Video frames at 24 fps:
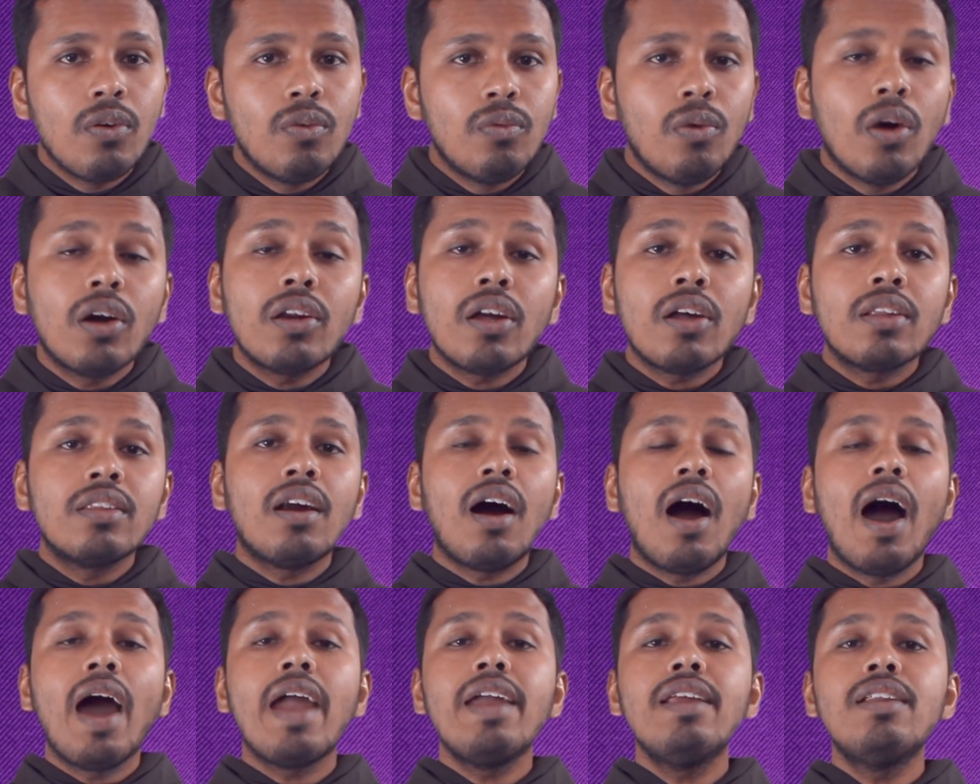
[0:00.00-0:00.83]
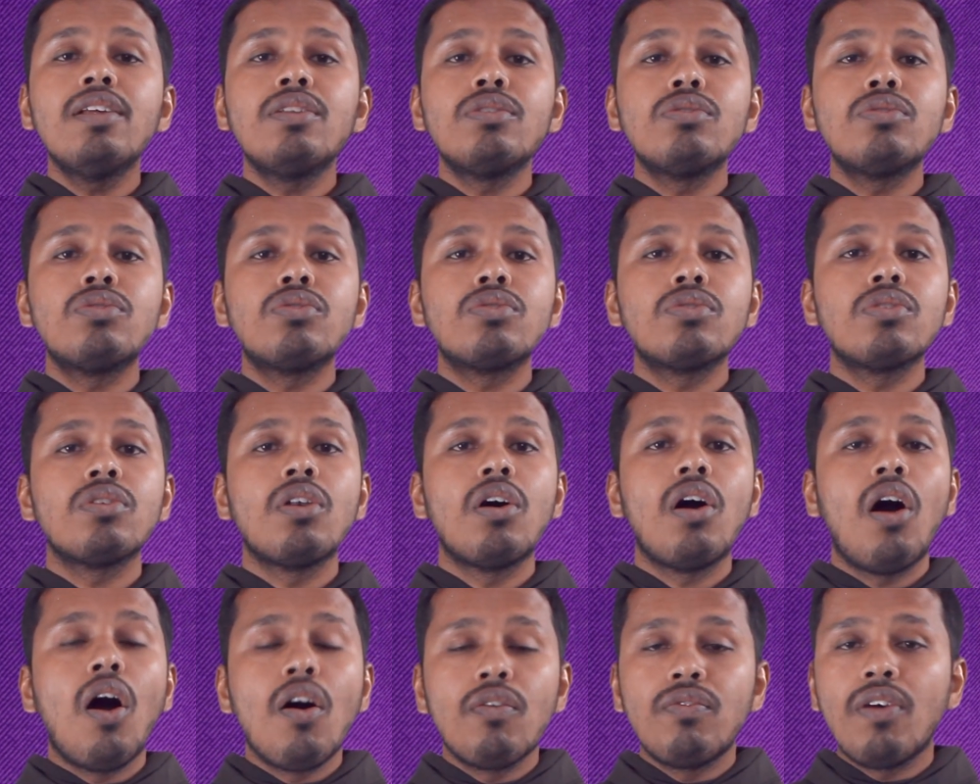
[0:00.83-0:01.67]
What are the idols
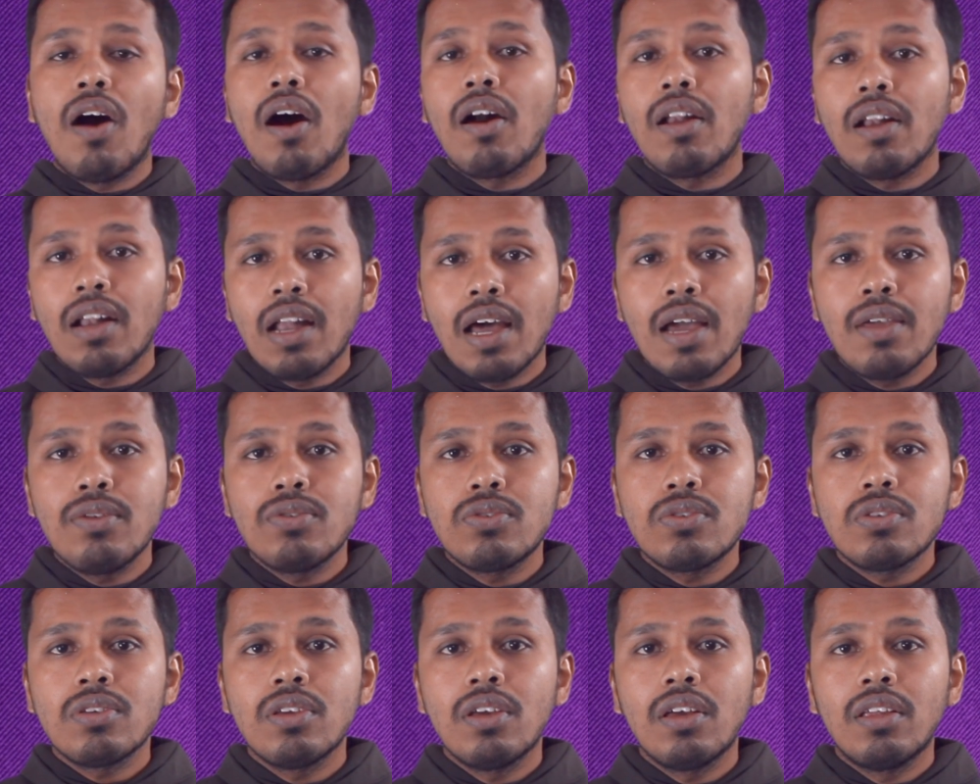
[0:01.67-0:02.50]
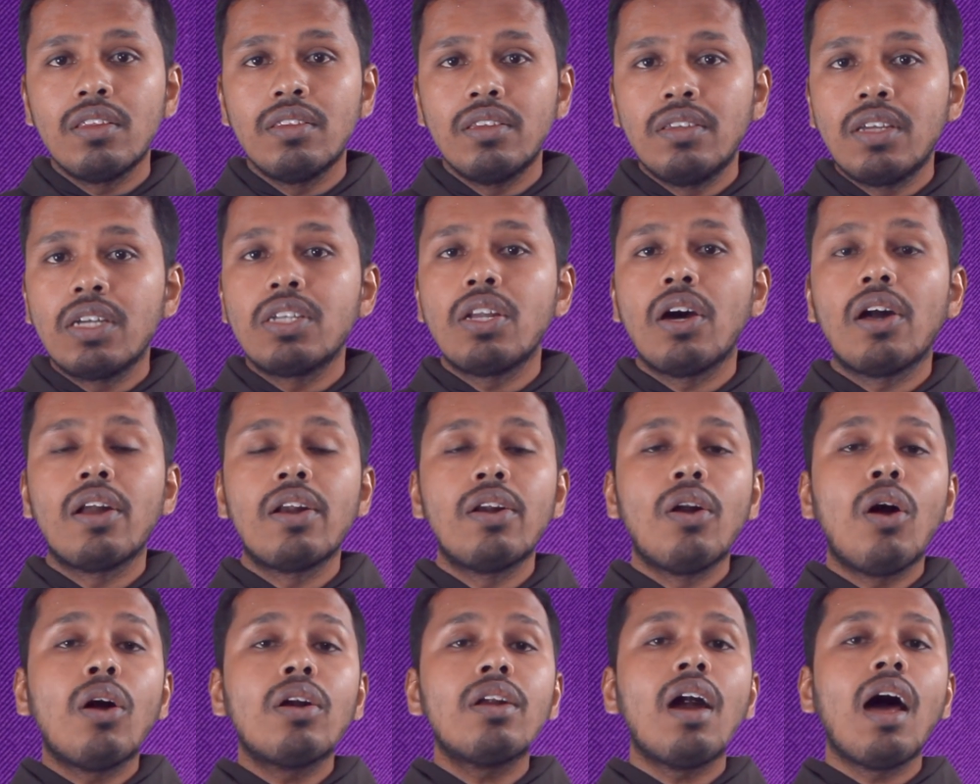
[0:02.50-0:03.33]
of our lives that are
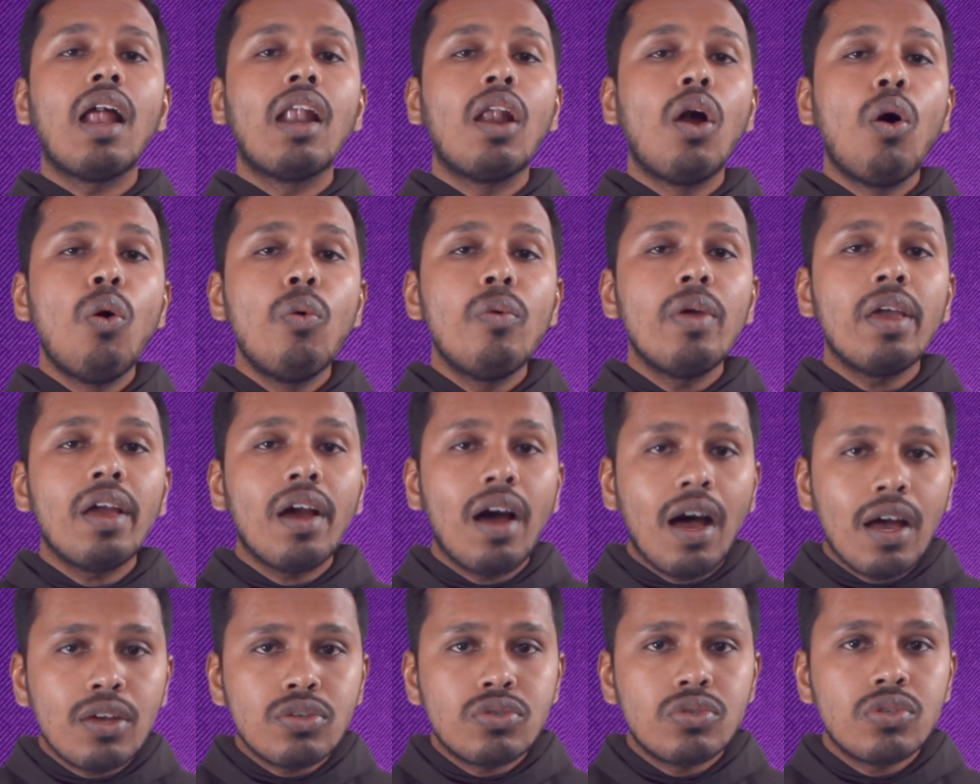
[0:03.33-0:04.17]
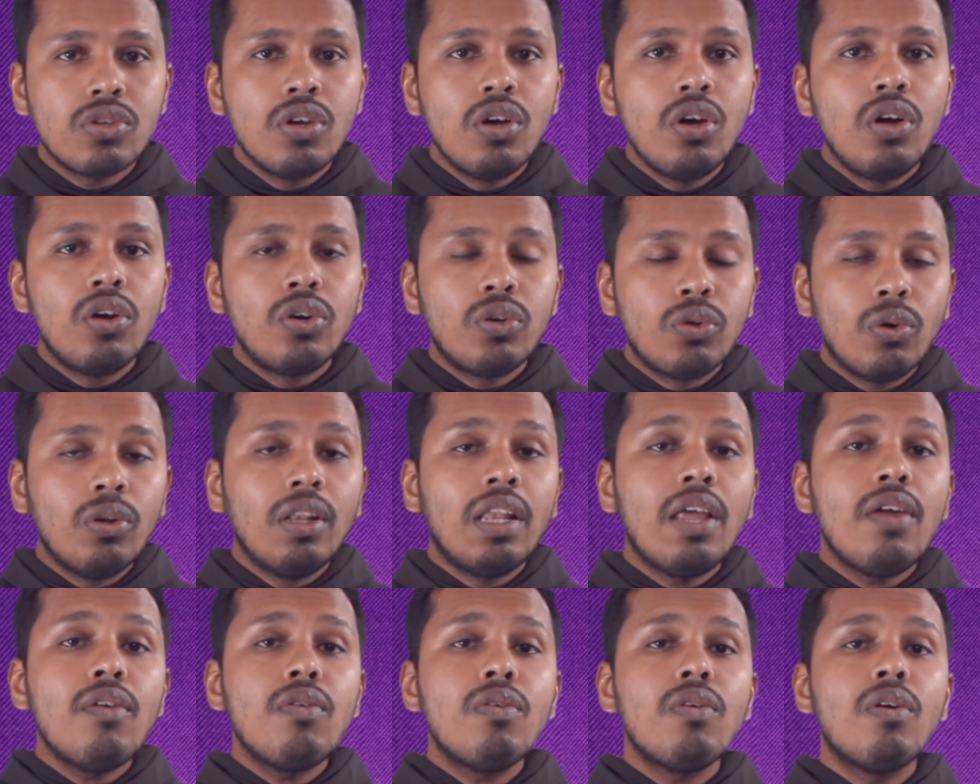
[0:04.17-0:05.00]
not allowing us to
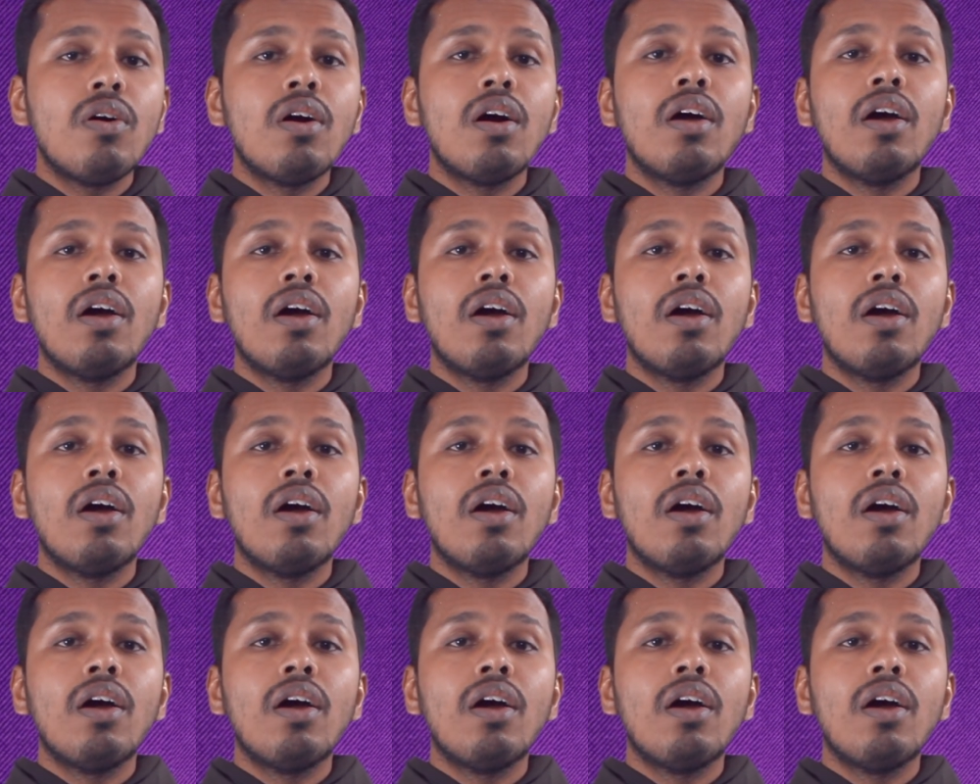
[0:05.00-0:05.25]
live